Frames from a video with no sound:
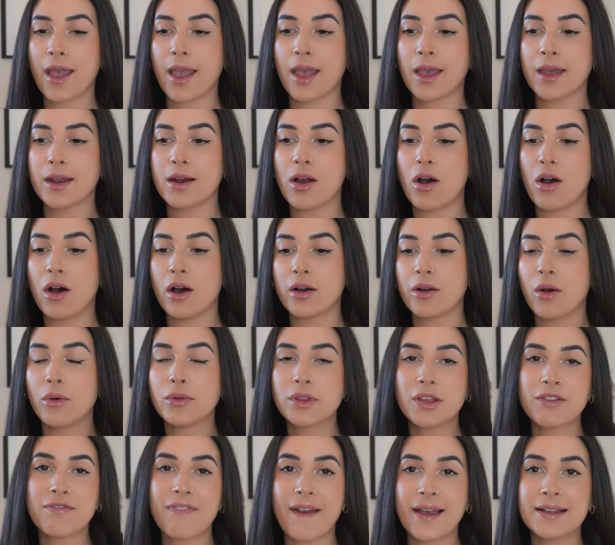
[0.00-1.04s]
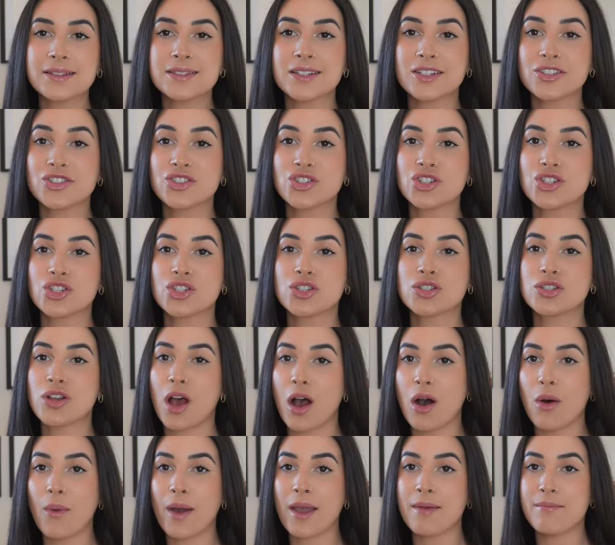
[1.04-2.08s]
and on OnlyFans, it's just
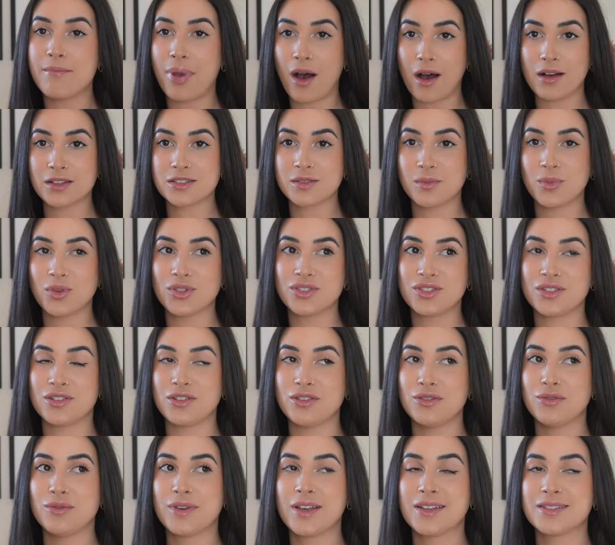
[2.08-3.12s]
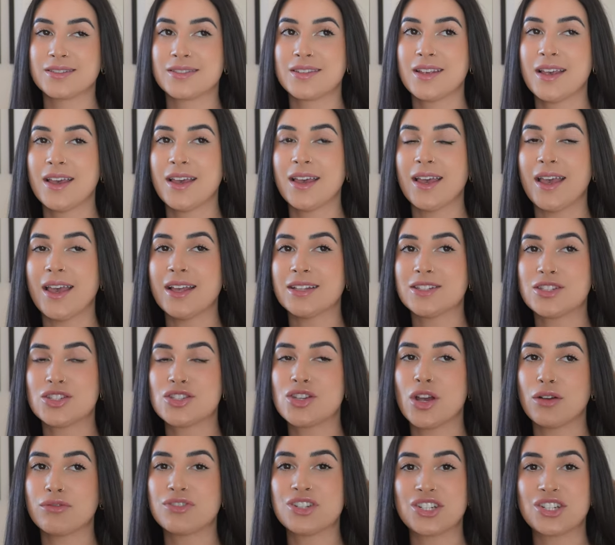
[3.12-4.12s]
so impossible to do because it's so